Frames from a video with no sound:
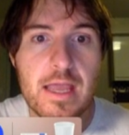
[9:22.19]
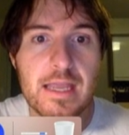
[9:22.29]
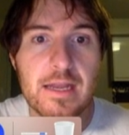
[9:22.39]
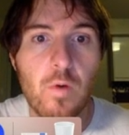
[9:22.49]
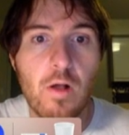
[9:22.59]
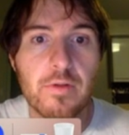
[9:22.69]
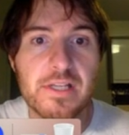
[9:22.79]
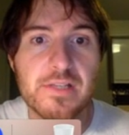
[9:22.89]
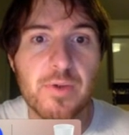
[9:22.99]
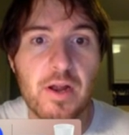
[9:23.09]

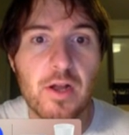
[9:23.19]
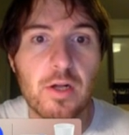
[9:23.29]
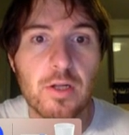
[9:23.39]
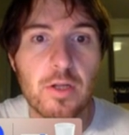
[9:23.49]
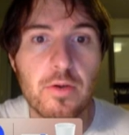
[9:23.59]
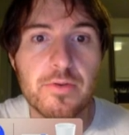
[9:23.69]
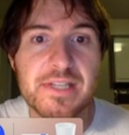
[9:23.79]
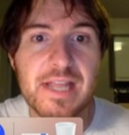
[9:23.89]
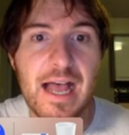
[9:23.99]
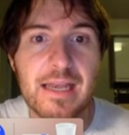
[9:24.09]
inequalities, but a closed
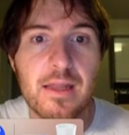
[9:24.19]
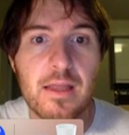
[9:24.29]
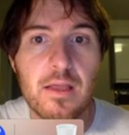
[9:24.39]
dot,